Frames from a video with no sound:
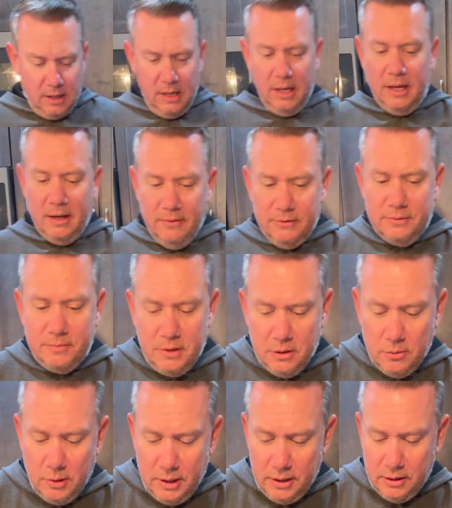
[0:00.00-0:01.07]
It gives me a
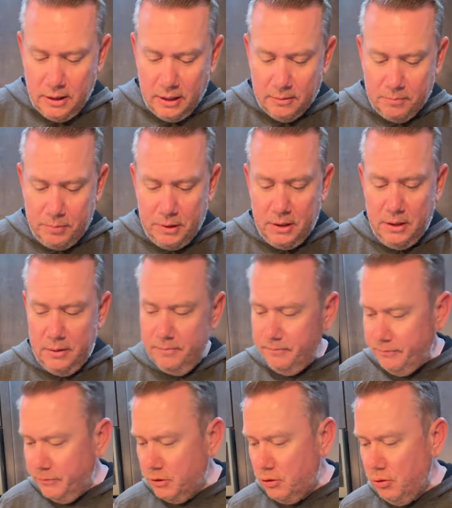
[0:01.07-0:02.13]
way to like be
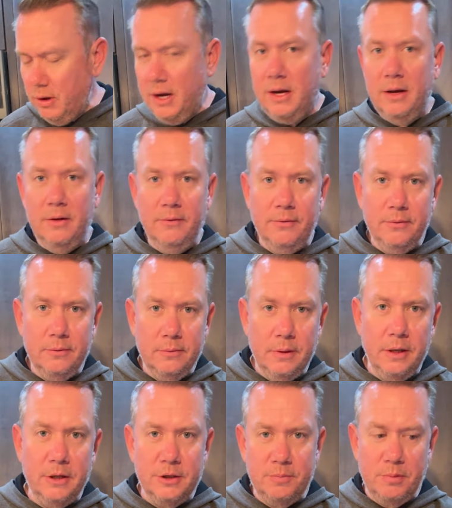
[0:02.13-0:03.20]
creative
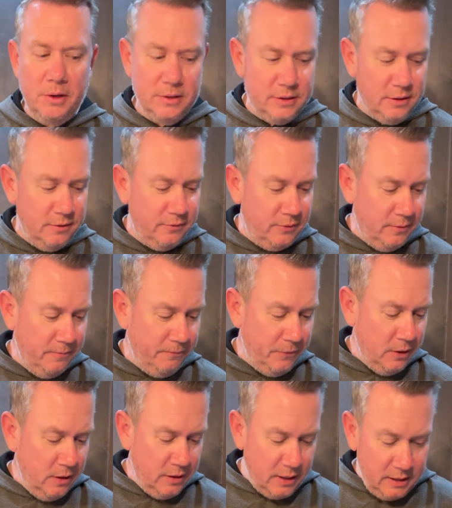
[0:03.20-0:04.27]
and expressive
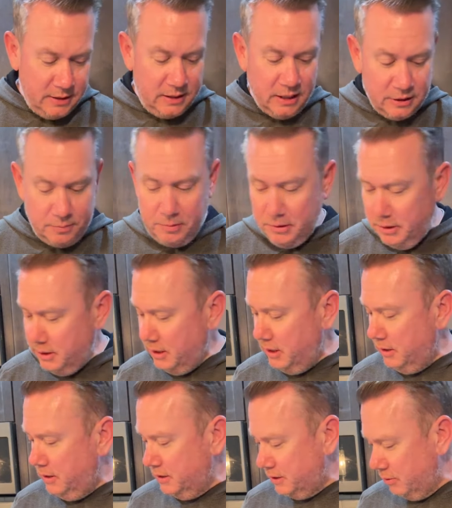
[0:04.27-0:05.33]
that I desperately
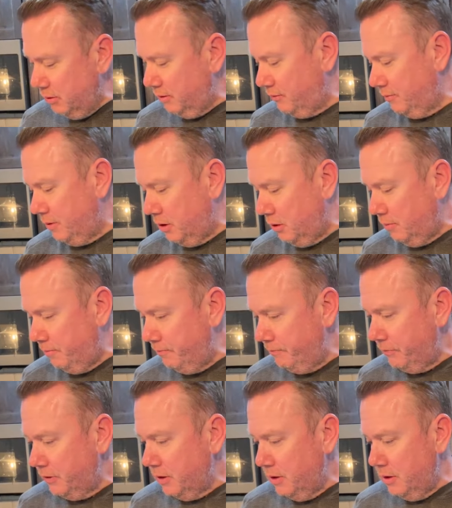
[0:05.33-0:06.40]
need because I work from home.
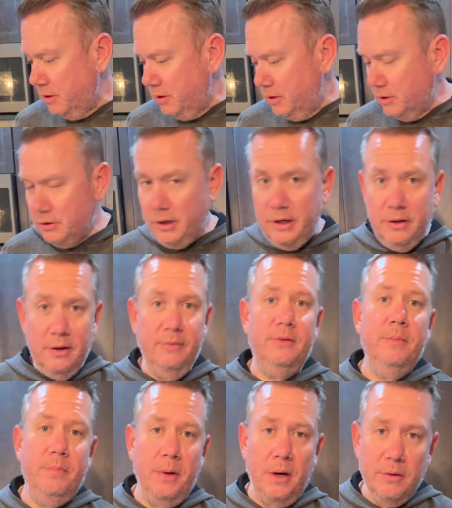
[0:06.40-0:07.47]
So I either have to
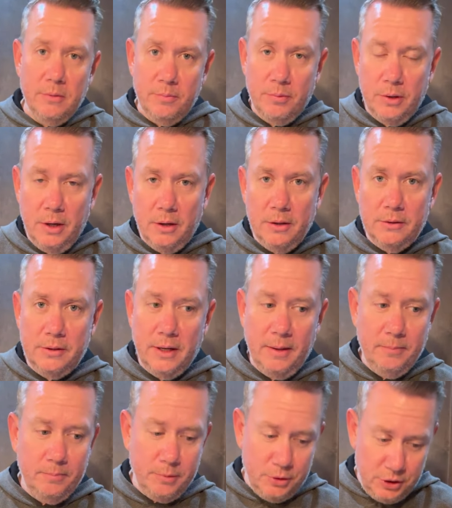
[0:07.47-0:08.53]
bother Bree all the
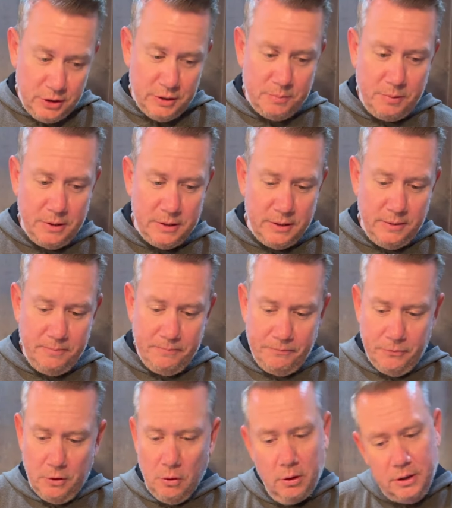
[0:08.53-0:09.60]
time, but she's busy,
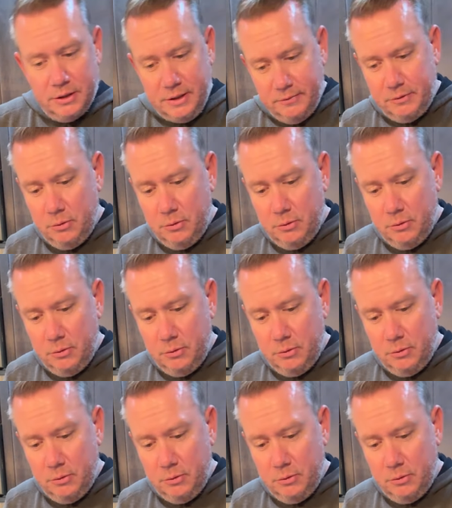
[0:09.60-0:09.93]
or I just have